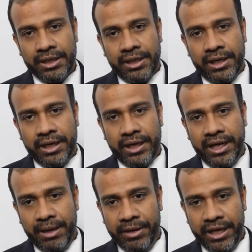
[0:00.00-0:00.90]

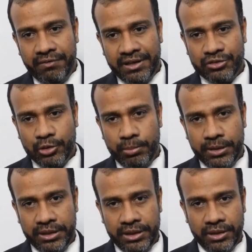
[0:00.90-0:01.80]
diabetic
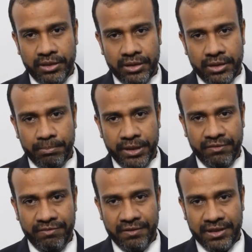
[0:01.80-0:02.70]
vasculopathy or
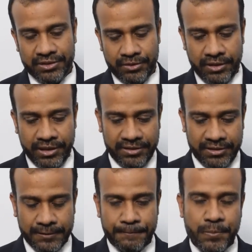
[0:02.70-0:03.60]
peripheral vascular
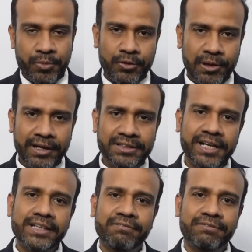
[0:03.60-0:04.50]
disease. So let us
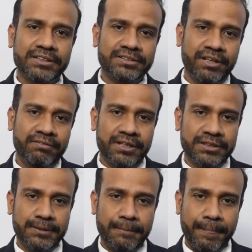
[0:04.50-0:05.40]
take the first thing
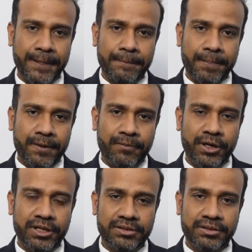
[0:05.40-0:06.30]
first.
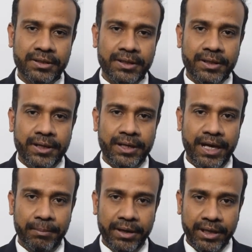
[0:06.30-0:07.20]
What is
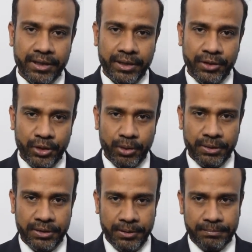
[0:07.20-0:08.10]
diabetic
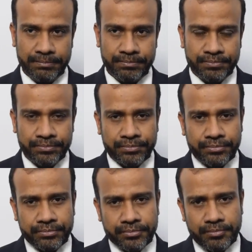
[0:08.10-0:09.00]
neuropathy?
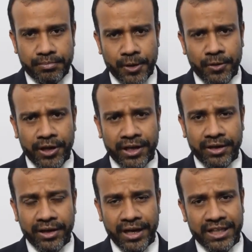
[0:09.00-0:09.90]
Now,
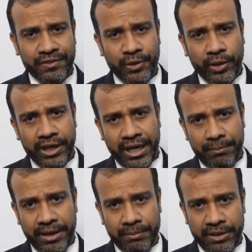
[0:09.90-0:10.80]
as we know, in a
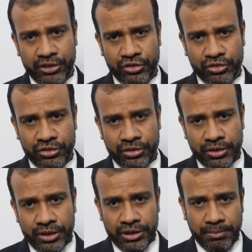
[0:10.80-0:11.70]
diabetic patient,
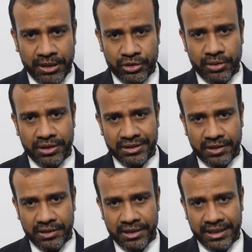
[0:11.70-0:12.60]
the blood sugars
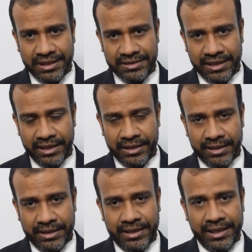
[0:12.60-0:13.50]
are on the higher side,
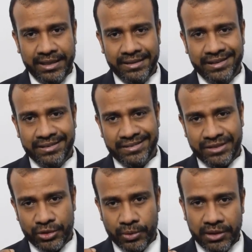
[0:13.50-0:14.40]
and these
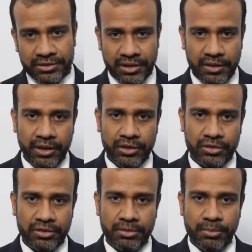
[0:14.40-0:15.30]
sugars circulate
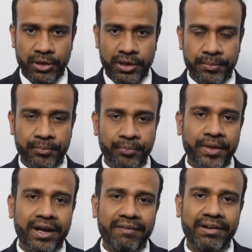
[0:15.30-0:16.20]
throughout the body,
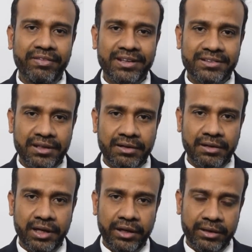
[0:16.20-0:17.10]
and when they
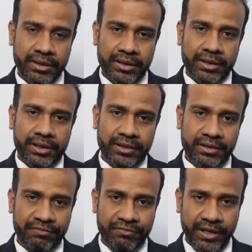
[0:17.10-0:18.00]
circulate in
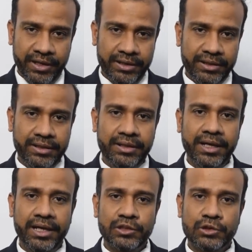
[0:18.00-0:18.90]
the feet,
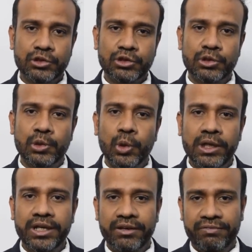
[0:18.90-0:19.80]
they
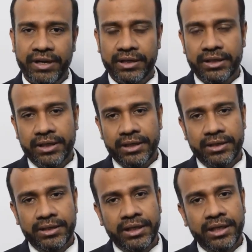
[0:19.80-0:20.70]
slowly affect the